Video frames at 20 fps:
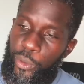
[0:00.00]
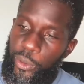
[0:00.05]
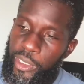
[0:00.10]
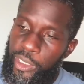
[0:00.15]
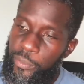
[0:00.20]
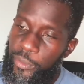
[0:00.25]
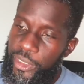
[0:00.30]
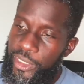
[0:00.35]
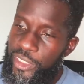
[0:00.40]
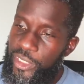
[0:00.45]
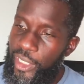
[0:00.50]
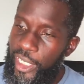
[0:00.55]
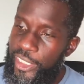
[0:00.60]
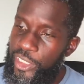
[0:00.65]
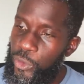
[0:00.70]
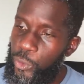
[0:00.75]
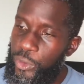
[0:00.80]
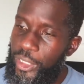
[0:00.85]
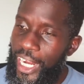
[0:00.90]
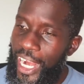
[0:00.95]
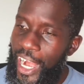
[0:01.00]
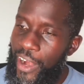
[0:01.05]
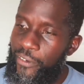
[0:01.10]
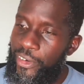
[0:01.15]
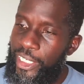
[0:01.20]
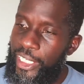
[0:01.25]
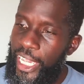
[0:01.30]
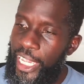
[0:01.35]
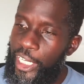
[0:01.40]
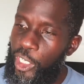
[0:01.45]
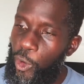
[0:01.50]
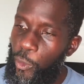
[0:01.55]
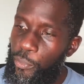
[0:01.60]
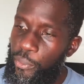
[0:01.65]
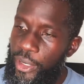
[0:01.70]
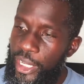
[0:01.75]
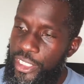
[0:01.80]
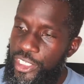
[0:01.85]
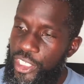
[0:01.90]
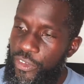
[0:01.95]
document titled Haringey
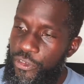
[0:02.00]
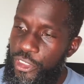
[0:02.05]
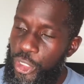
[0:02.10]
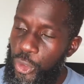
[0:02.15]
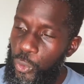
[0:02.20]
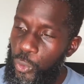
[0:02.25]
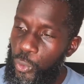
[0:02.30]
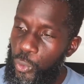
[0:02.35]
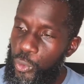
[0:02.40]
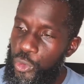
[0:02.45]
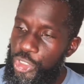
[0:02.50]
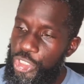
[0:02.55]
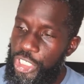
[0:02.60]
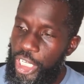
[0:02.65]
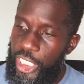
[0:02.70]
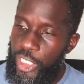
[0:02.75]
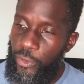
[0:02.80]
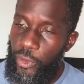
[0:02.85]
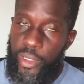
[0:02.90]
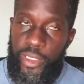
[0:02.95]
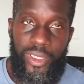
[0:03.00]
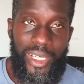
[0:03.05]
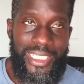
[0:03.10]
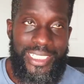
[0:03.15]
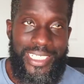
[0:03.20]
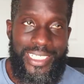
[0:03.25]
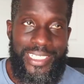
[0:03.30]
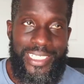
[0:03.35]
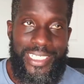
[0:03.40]
Comprehensive Schools, January nineteen